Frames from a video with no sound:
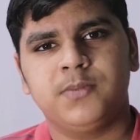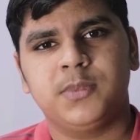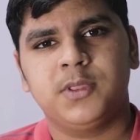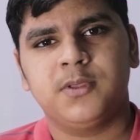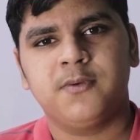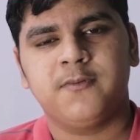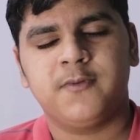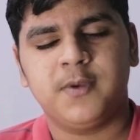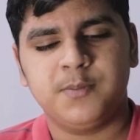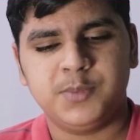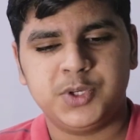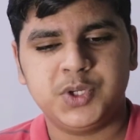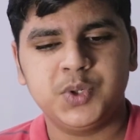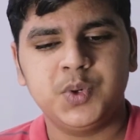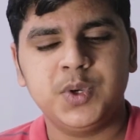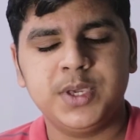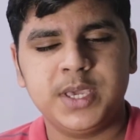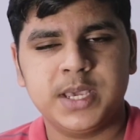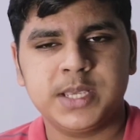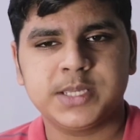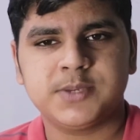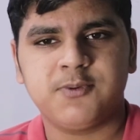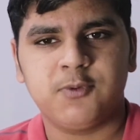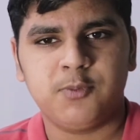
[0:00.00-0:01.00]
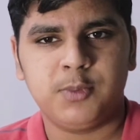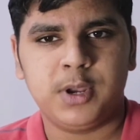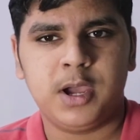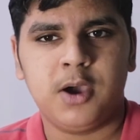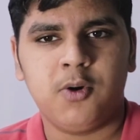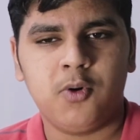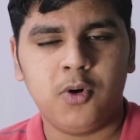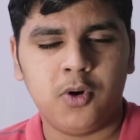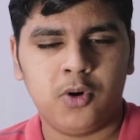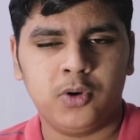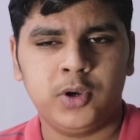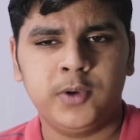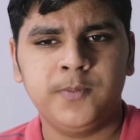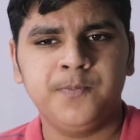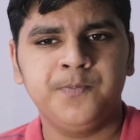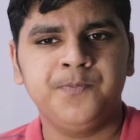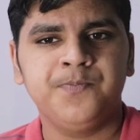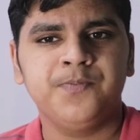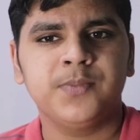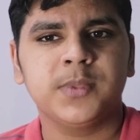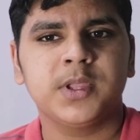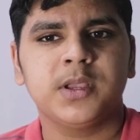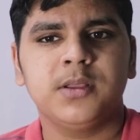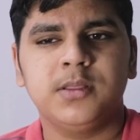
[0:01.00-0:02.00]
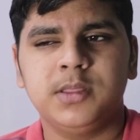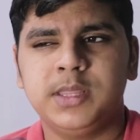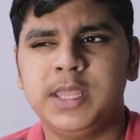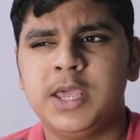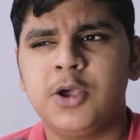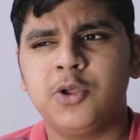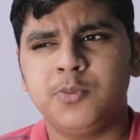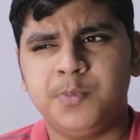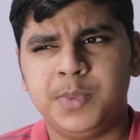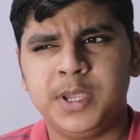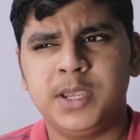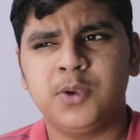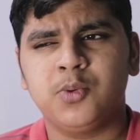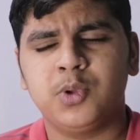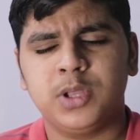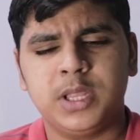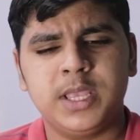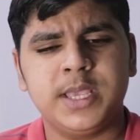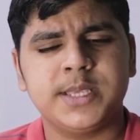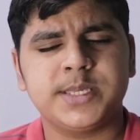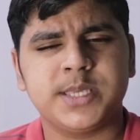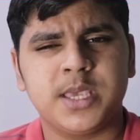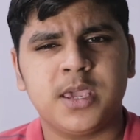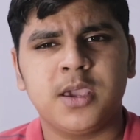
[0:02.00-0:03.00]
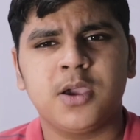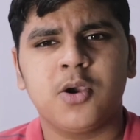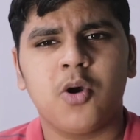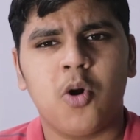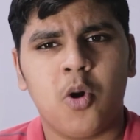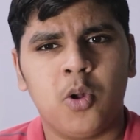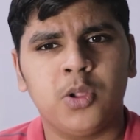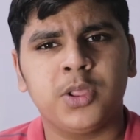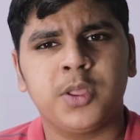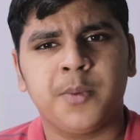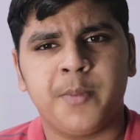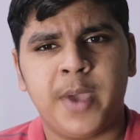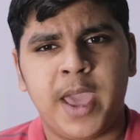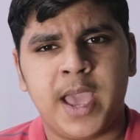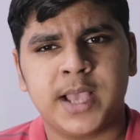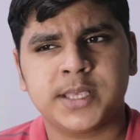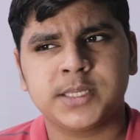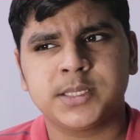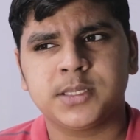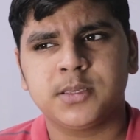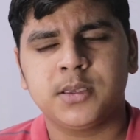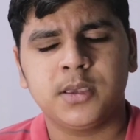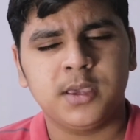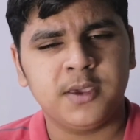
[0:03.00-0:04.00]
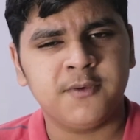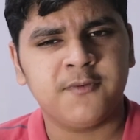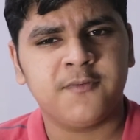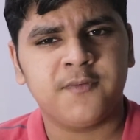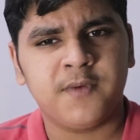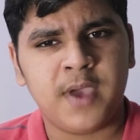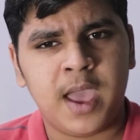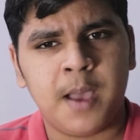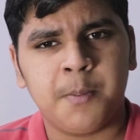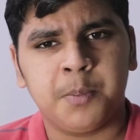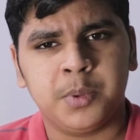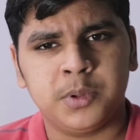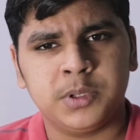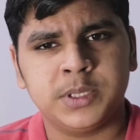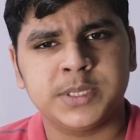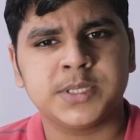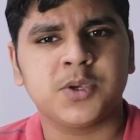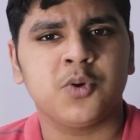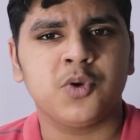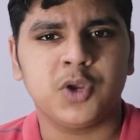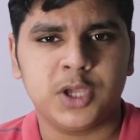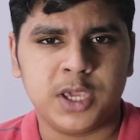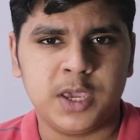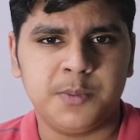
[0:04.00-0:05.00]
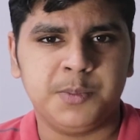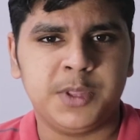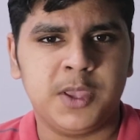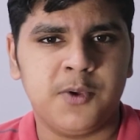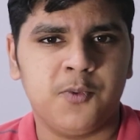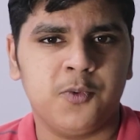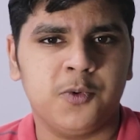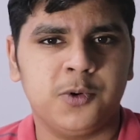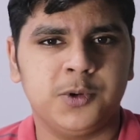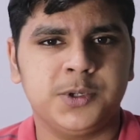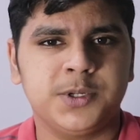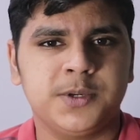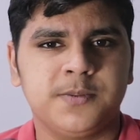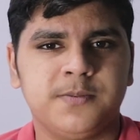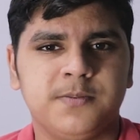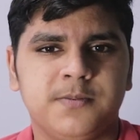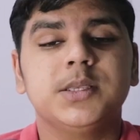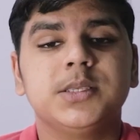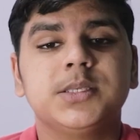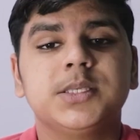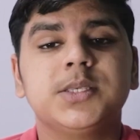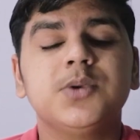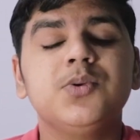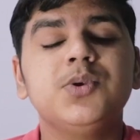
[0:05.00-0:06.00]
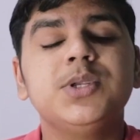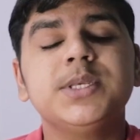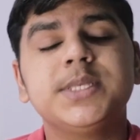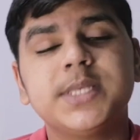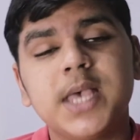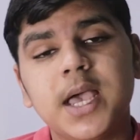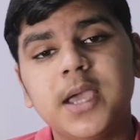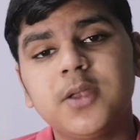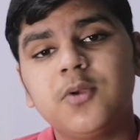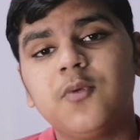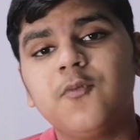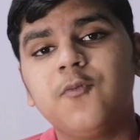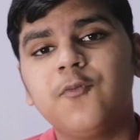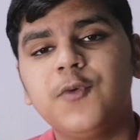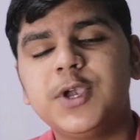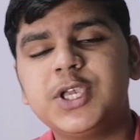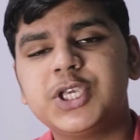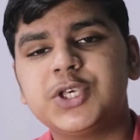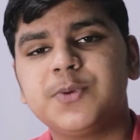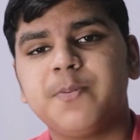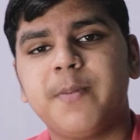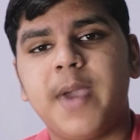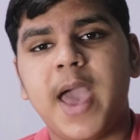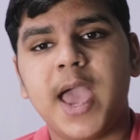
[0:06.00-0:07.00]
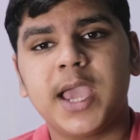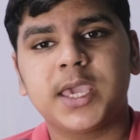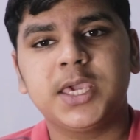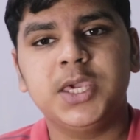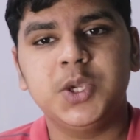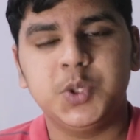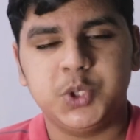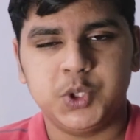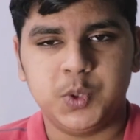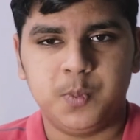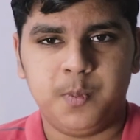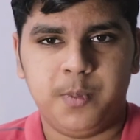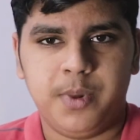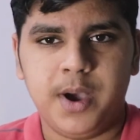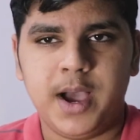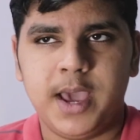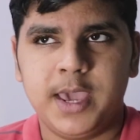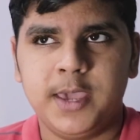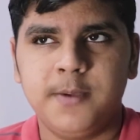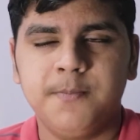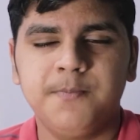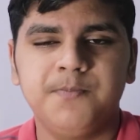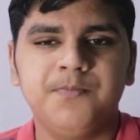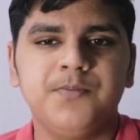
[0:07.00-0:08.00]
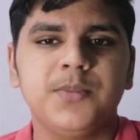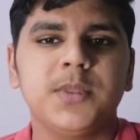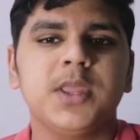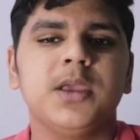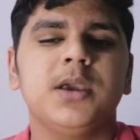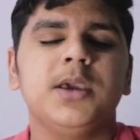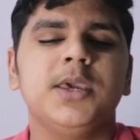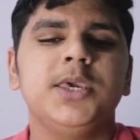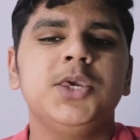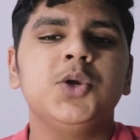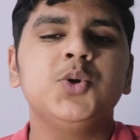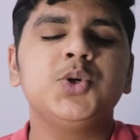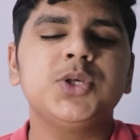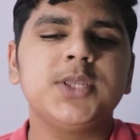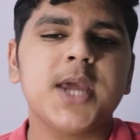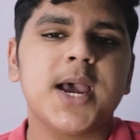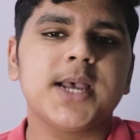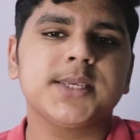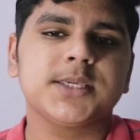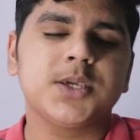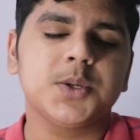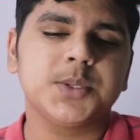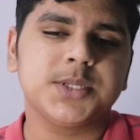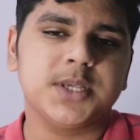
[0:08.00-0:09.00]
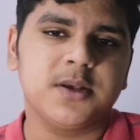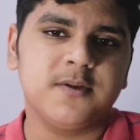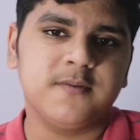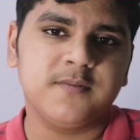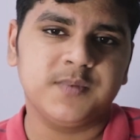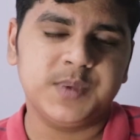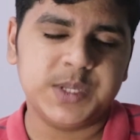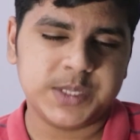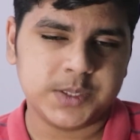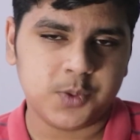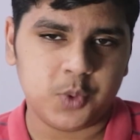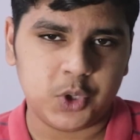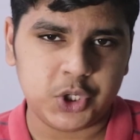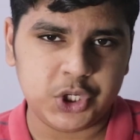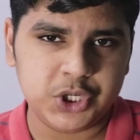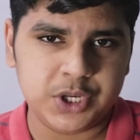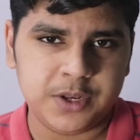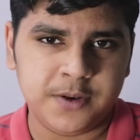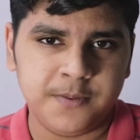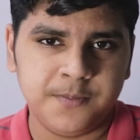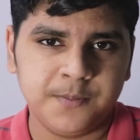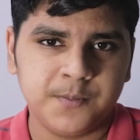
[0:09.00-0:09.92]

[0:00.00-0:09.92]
from 2 years from now on, they'll be releasing all the Macs if Apple is going to keep their word. So to decide on which Mac you should buy, you should ask yourself this question.